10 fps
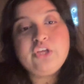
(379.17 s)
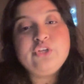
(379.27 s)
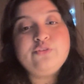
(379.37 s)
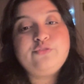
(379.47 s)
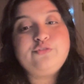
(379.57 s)

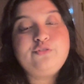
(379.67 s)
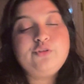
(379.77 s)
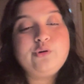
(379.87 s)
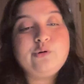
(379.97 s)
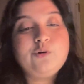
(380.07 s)

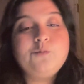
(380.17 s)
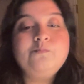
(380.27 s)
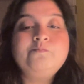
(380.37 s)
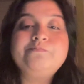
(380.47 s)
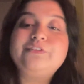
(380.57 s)
So
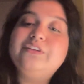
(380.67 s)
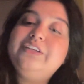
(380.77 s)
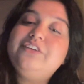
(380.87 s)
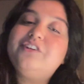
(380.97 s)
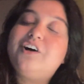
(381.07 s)

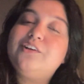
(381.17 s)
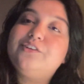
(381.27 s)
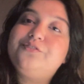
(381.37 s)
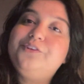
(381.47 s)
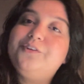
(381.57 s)
these are
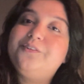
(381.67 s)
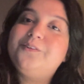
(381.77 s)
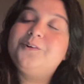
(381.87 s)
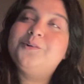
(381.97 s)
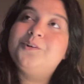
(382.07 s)
the
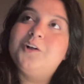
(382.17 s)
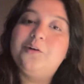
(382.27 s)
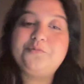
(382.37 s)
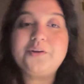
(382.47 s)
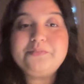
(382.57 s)
few
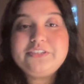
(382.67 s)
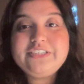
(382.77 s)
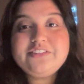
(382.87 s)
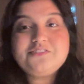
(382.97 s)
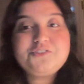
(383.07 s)

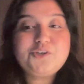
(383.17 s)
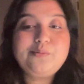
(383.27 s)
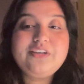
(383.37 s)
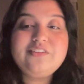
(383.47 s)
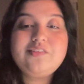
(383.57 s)
properties of
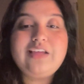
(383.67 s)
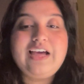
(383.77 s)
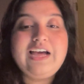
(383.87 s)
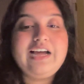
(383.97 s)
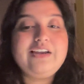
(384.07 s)
turbulence,
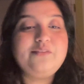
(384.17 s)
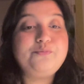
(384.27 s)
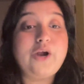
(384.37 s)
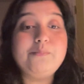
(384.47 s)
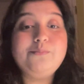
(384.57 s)
and
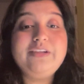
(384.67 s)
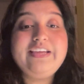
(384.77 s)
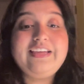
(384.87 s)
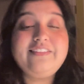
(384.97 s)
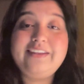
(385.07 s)

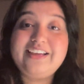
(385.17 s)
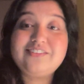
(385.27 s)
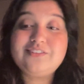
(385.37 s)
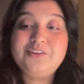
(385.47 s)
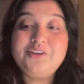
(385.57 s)
probably in the
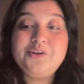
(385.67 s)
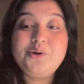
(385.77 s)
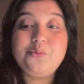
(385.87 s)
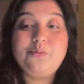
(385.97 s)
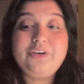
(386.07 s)
next
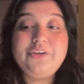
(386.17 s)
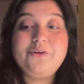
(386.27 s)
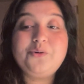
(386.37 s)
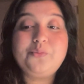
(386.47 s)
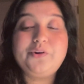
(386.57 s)

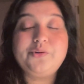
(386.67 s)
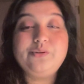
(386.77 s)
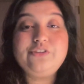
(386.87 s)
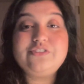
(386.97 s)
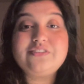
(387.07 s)
video we're
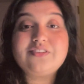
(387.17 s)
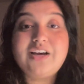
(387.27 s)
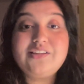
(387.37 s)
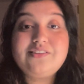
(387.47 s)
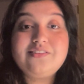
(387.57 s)
going to
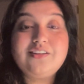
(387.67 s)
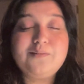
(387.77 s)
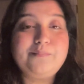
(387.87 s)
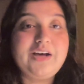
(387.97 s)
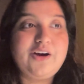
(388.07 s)
discuss
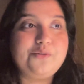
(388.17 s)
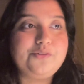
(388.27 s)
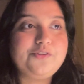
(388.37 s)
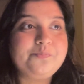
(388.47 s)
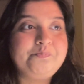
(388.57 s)
about